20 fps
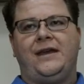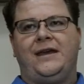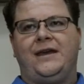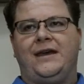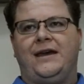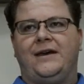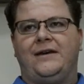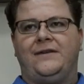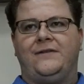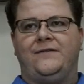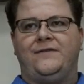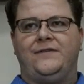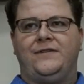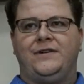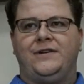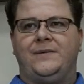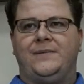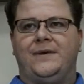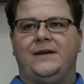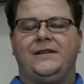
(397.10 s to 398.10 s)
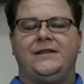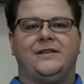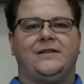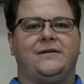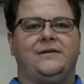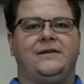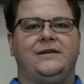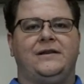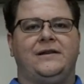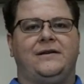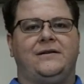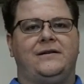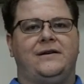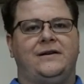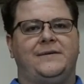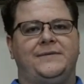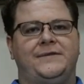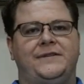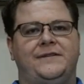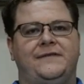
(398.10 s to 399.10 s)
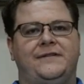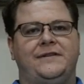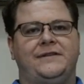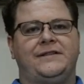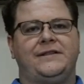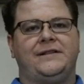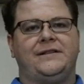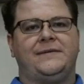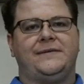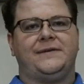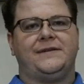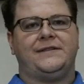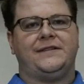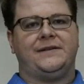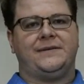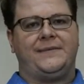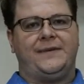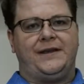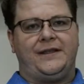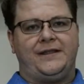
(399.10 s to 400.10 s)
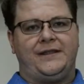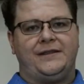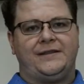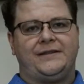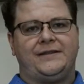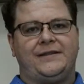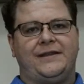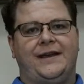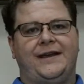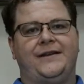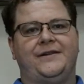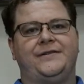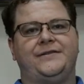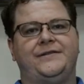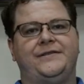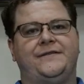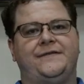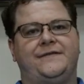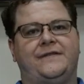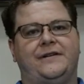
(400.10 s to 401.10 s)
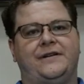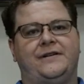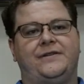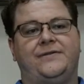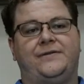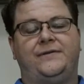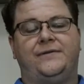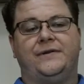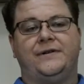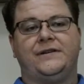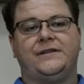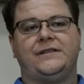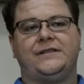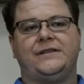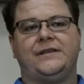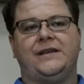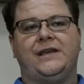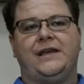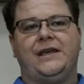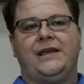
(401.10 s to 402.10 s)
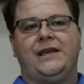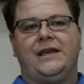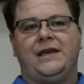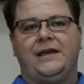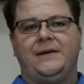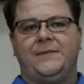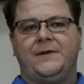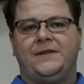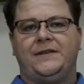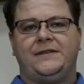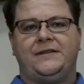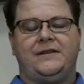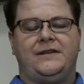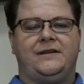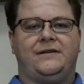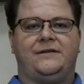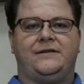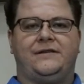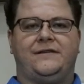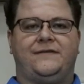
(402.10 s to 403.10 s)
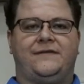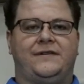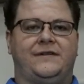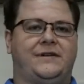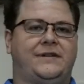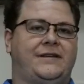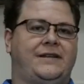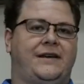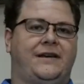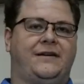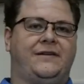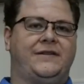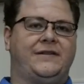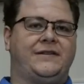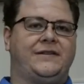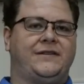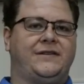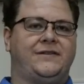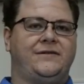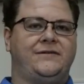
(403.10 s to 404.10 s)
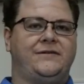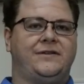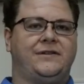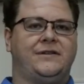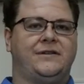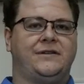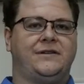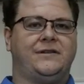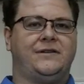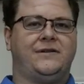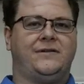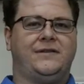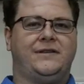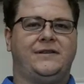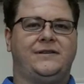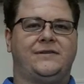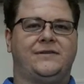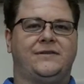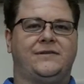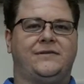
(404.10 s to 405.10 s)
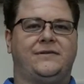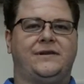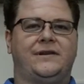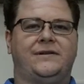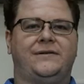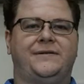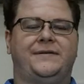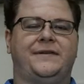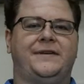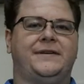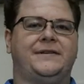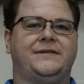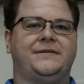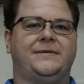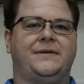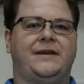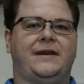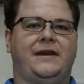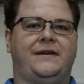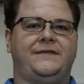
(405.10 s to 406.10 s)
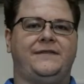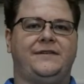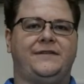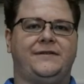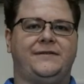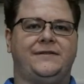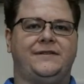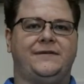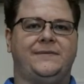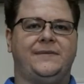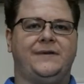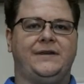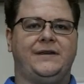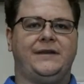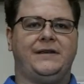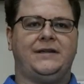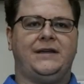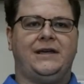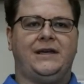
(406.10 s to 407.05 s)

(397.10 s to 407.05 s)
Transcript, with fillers: have, you know, met the learning outcomes of our syllabus and met the standards of our course and met the standards of our entire institution. You know, these are critical things that we have to do to be